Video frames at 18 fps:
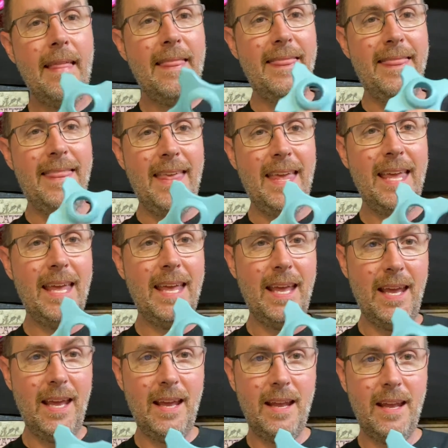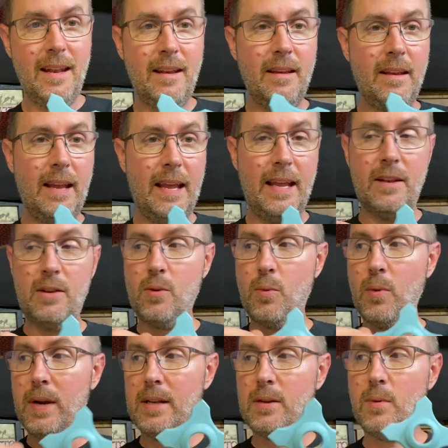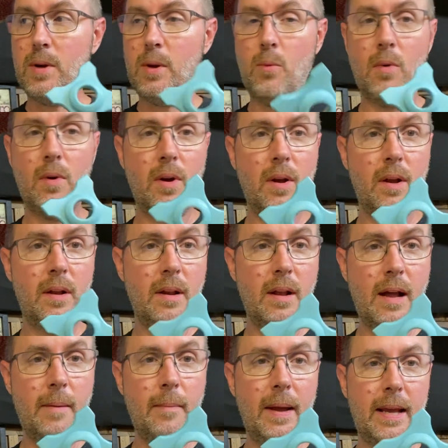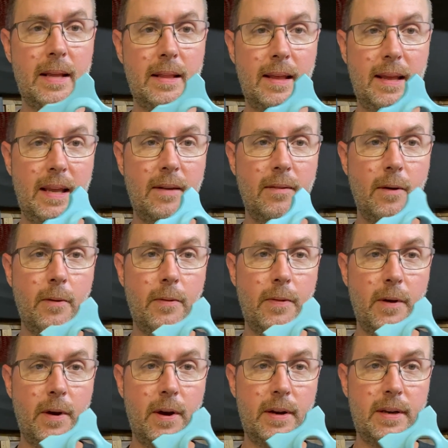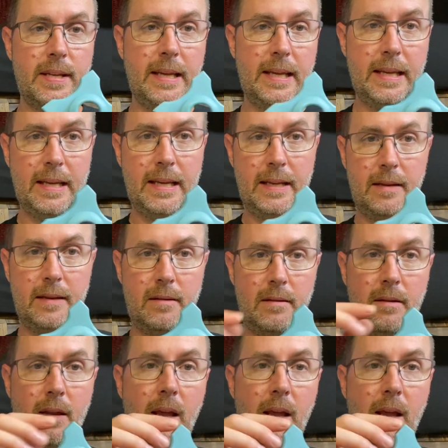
then in 2021, I make the Evo 13.